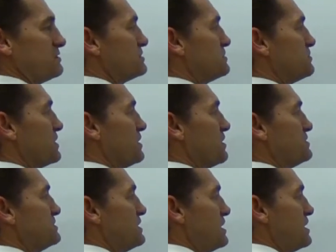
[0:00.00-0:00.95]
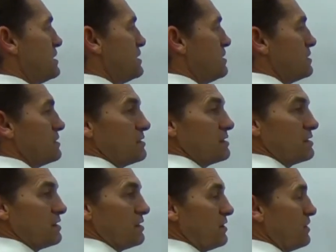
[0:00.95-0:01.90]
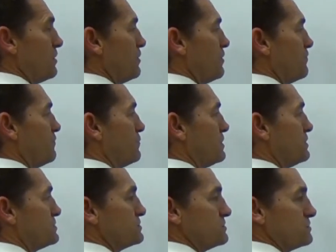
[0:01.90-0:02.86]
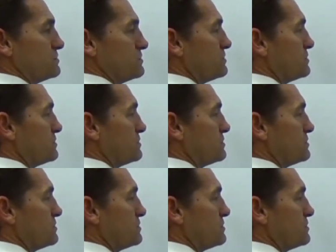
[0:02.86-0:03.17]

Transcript: So we're going to go tan 42